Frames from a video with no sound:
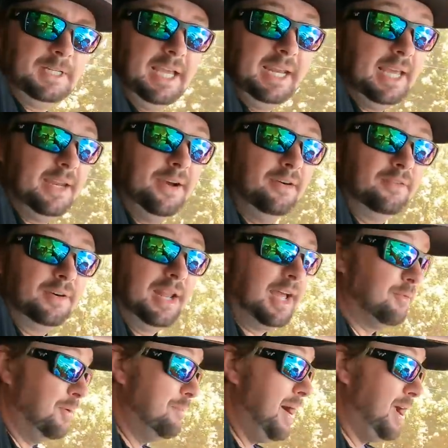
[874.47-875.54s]
It ain't over.
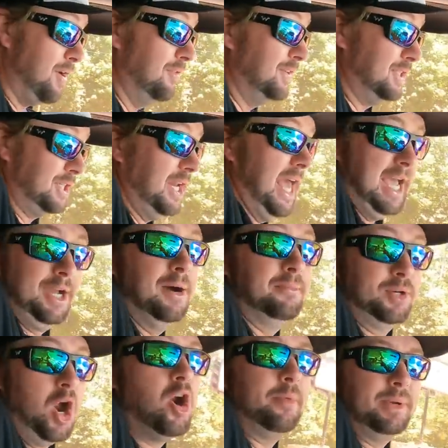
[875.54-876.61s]
Like, we might go fish the
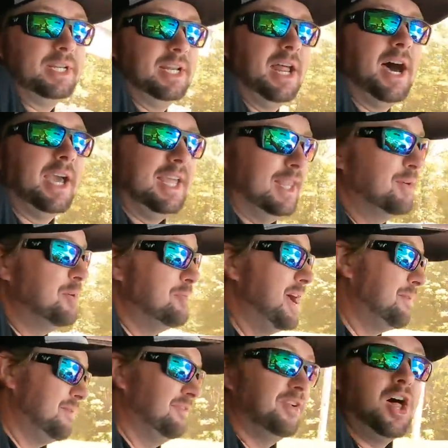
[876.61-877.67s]
daggum tournament tonight, and then we
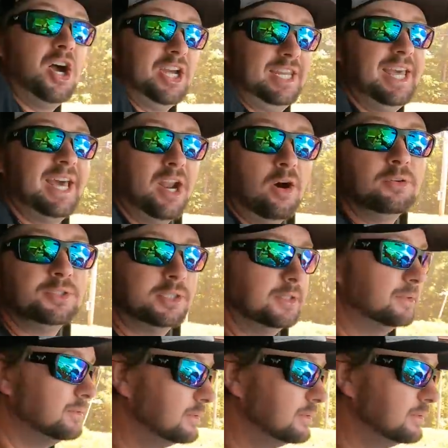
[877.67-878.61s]
might be vlogging that also.